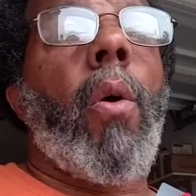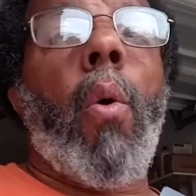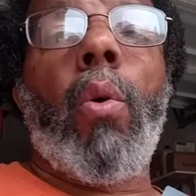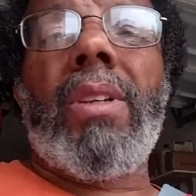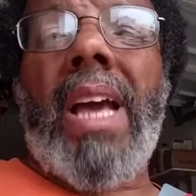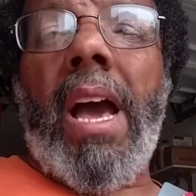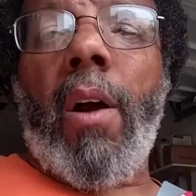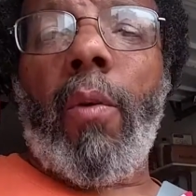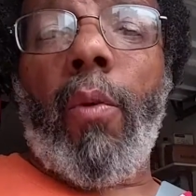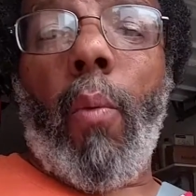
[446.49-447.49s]
on
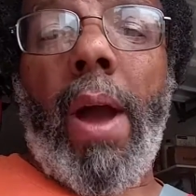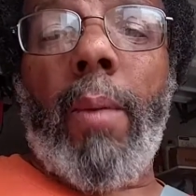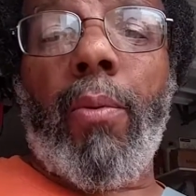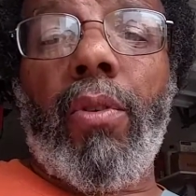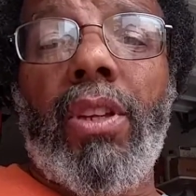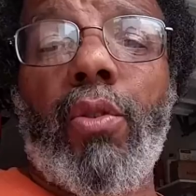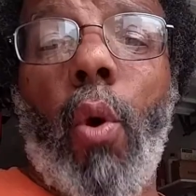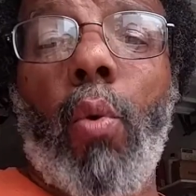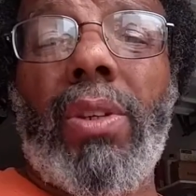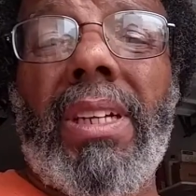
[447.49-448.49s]
how the wiper is
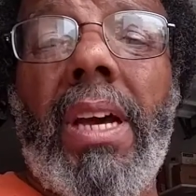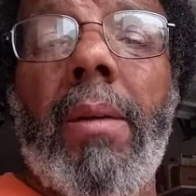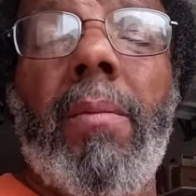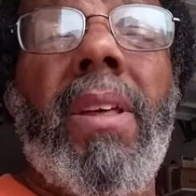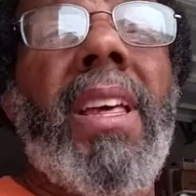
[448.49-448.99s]
holding up.